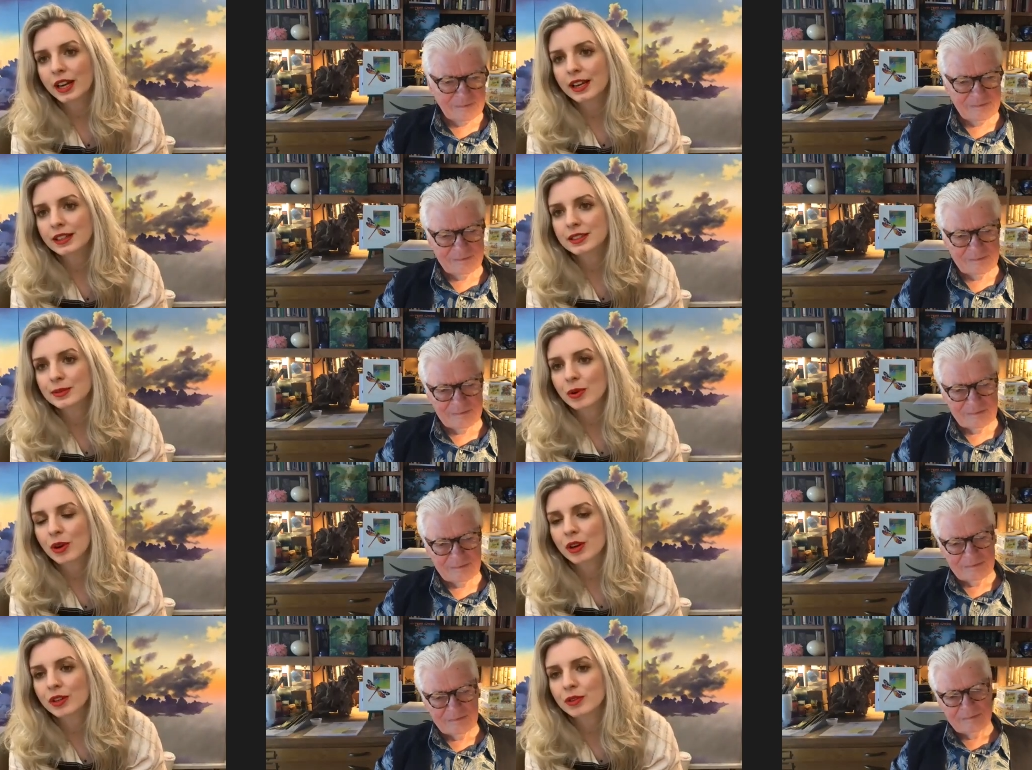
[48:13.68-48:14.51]
Speaker 1: the next
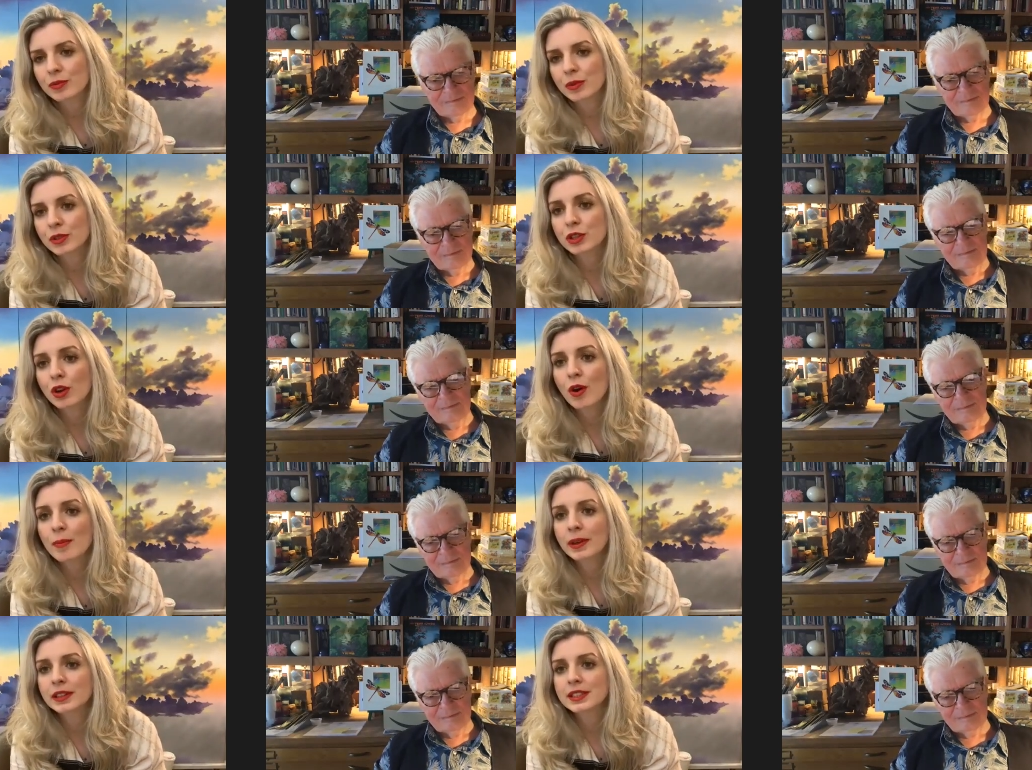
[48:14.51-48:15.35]
one, want to
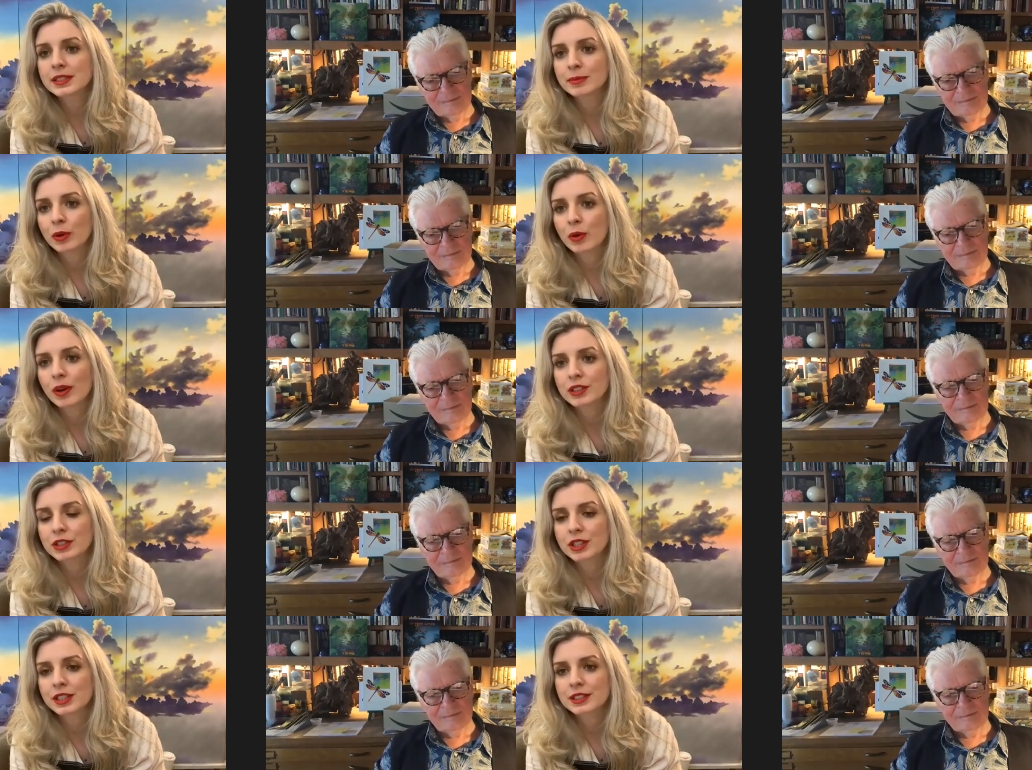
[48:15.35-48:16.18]
comment some
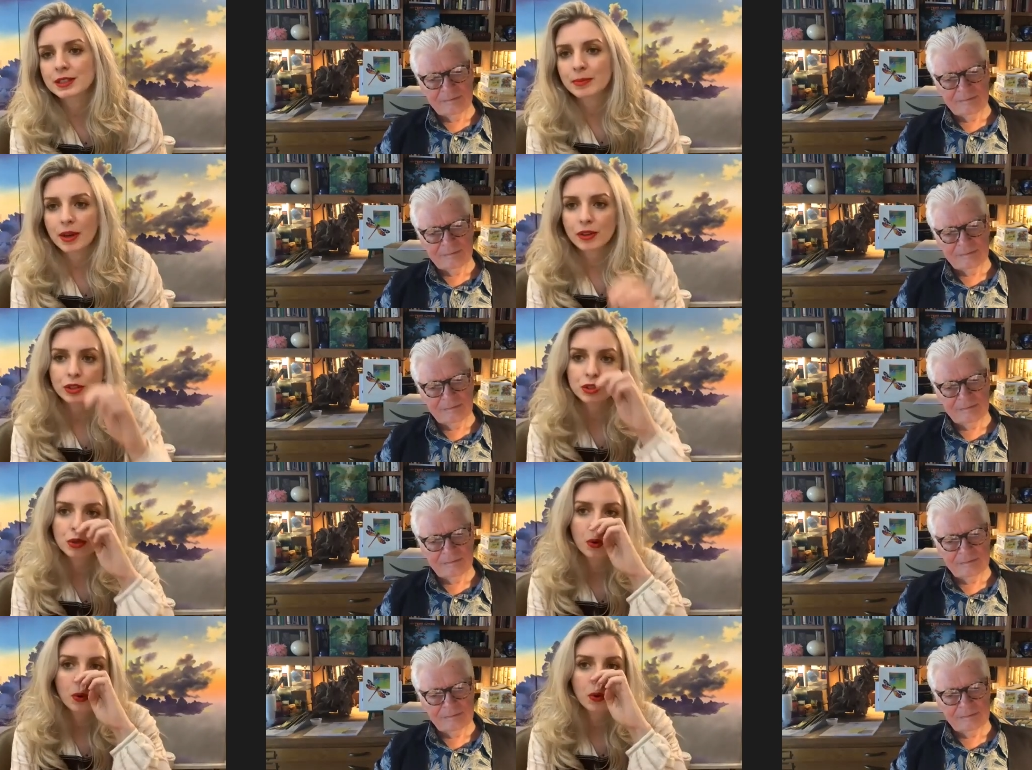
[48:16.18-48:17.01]
questions about the
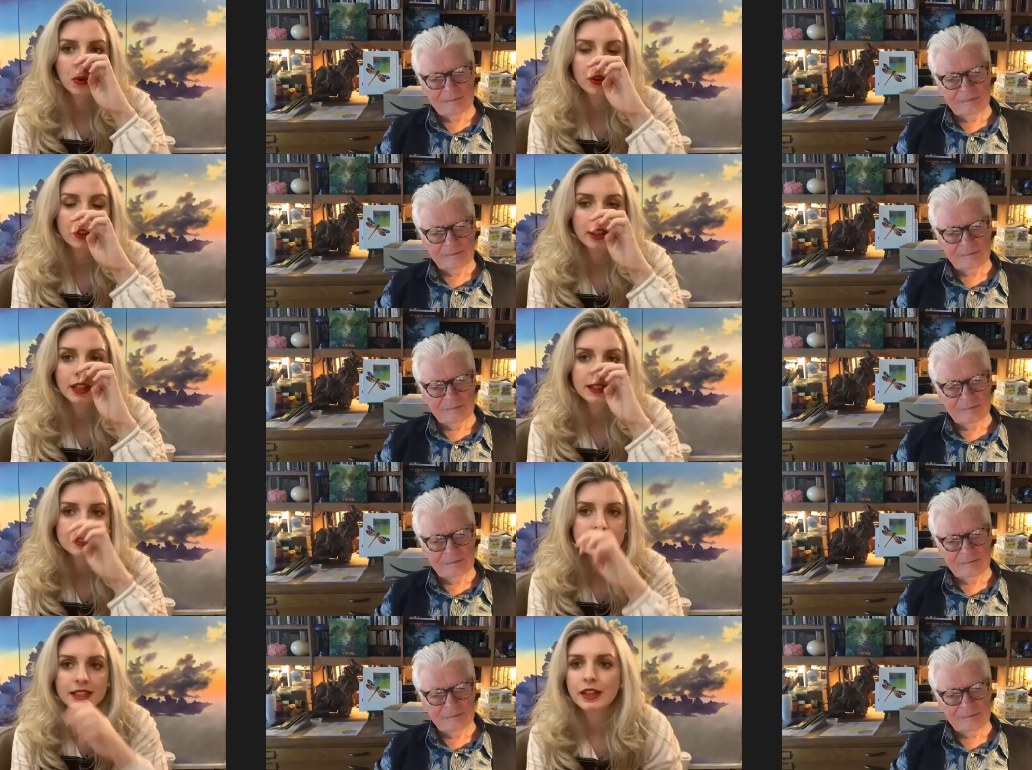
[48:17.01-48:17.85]
tour and
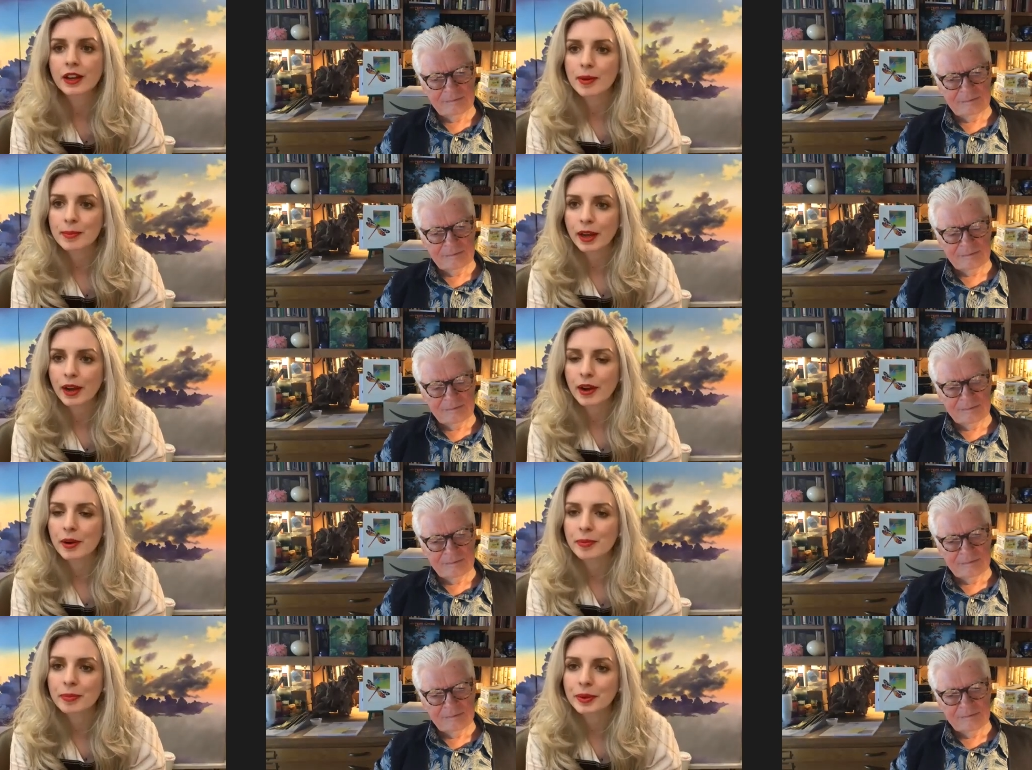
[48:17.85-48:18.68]
things that are coming
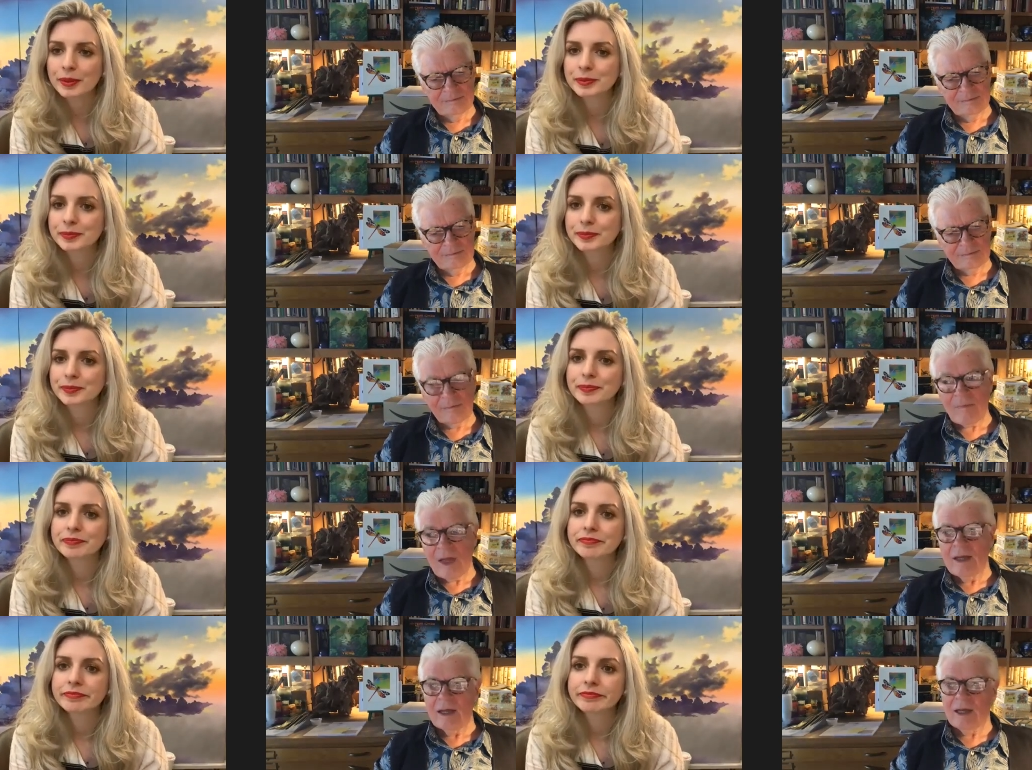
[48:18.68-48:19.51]
up.
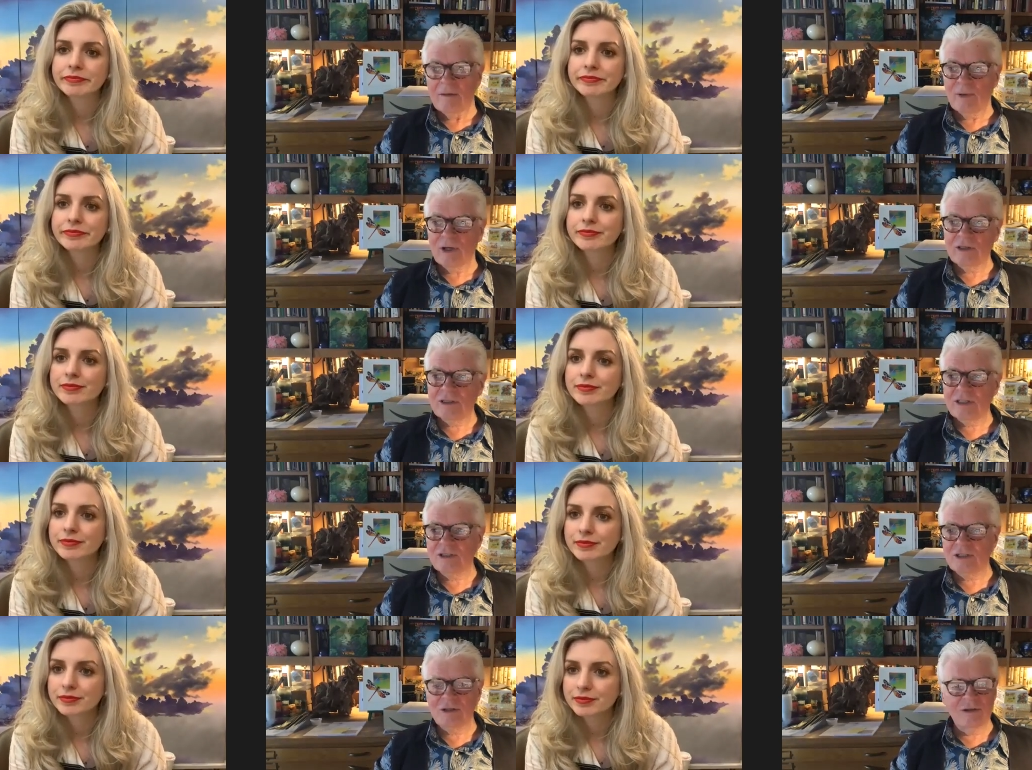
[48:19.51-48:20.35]
Speaker 2: It'd be good
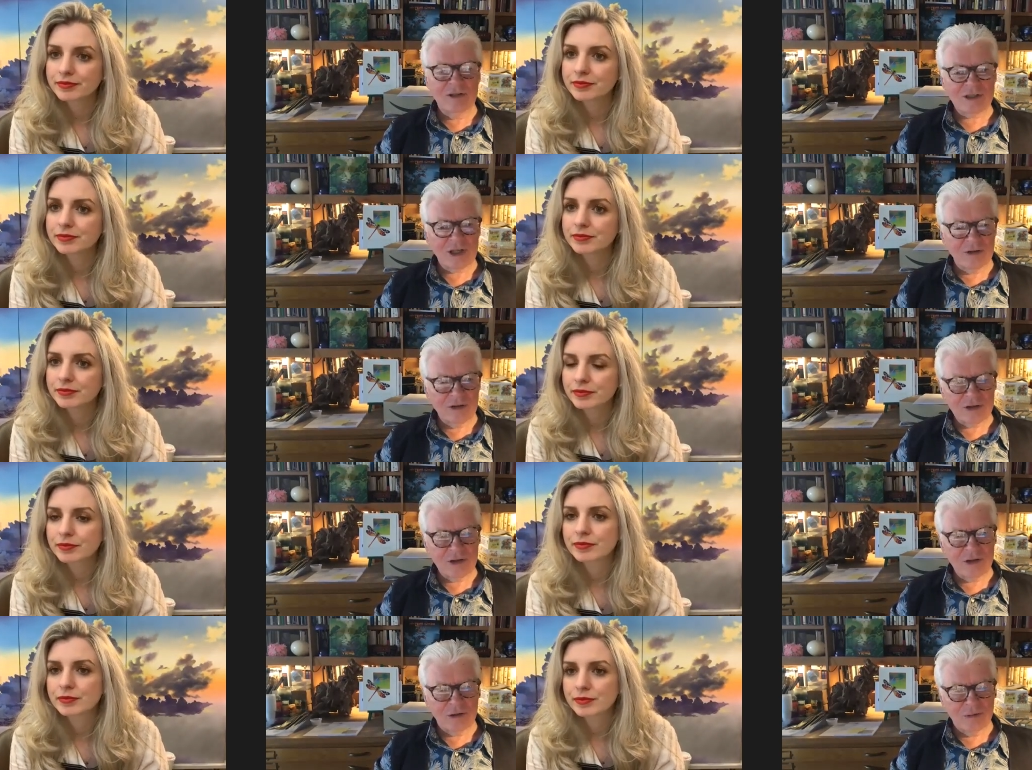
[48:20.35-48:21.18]
to do this on the
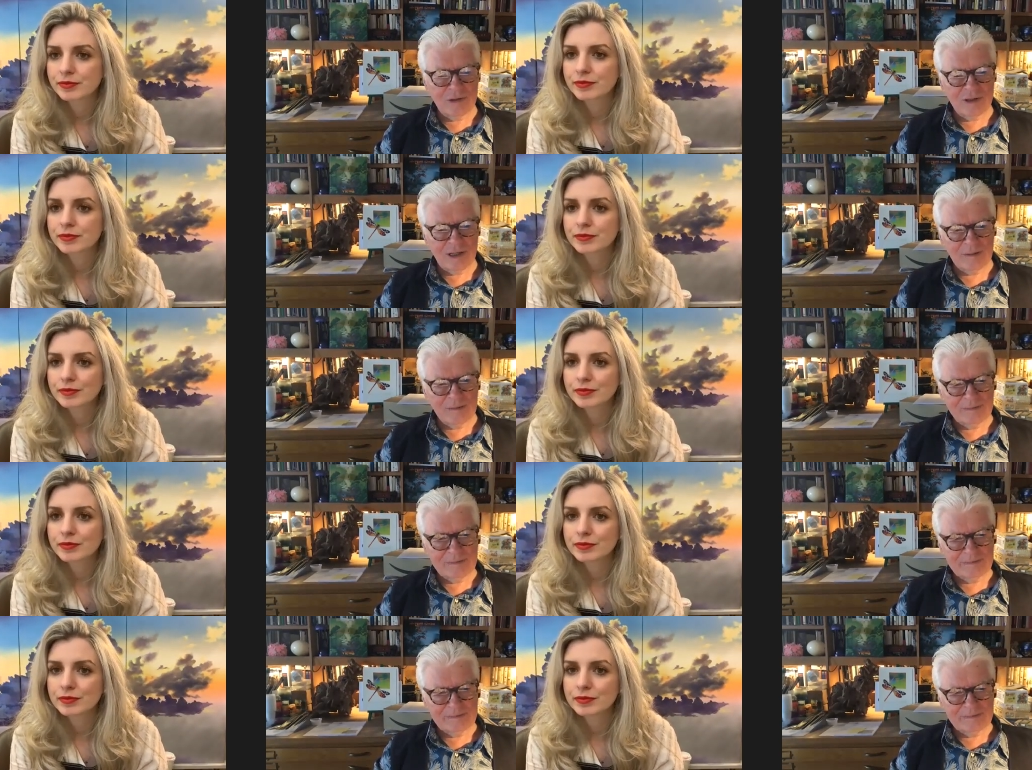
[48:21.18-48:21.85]
tour, wouldn't it?